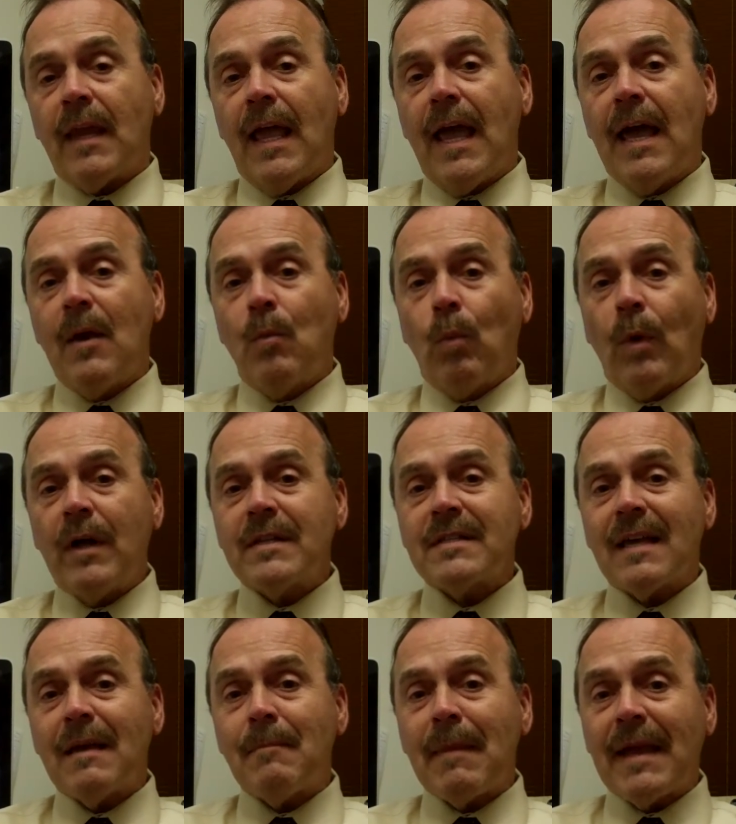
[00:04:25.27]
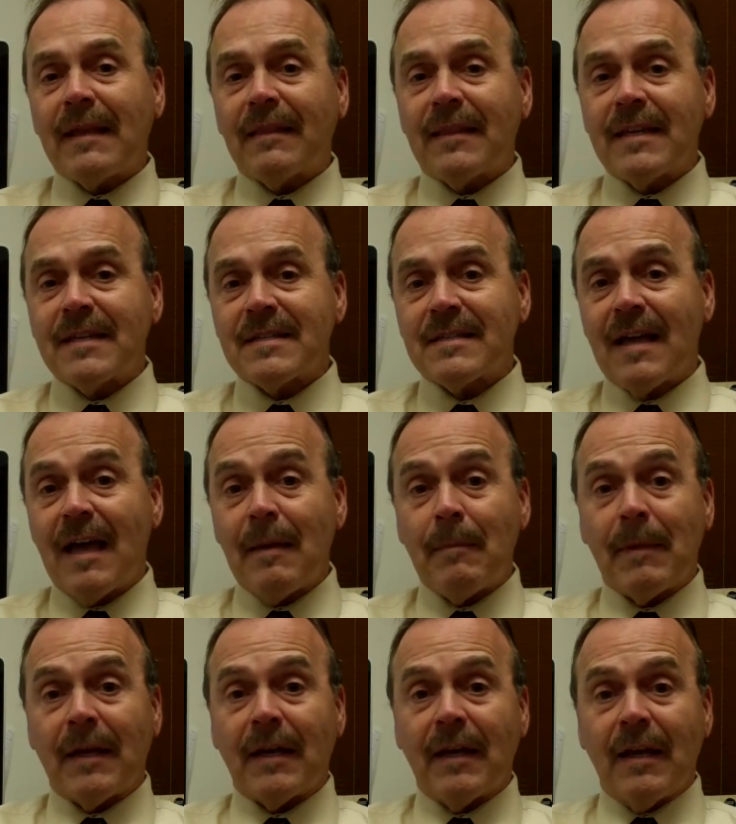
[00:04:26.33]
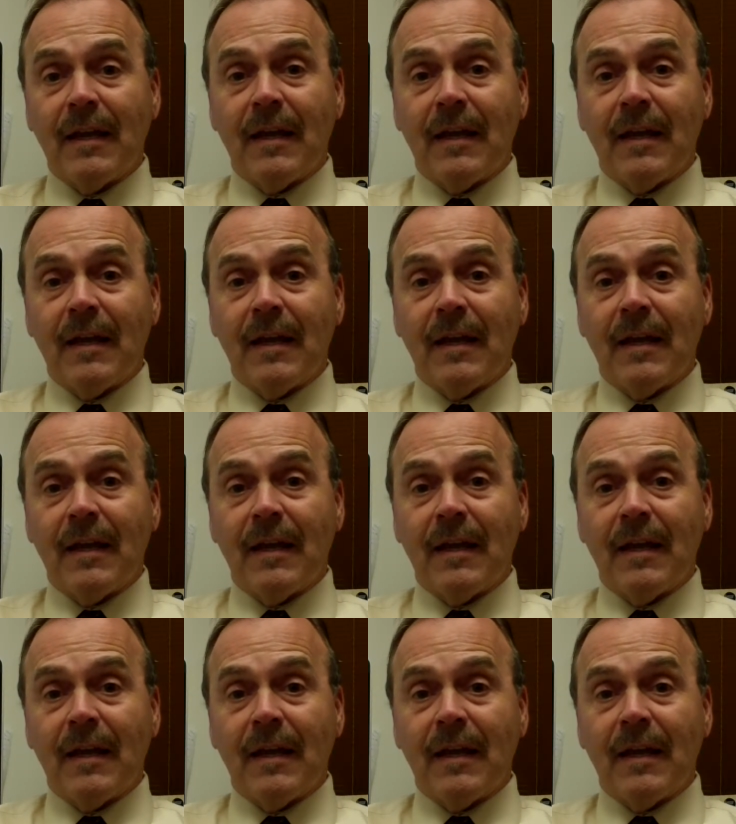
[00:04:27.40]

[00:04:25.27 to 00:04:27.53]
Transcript: once I make the assignment,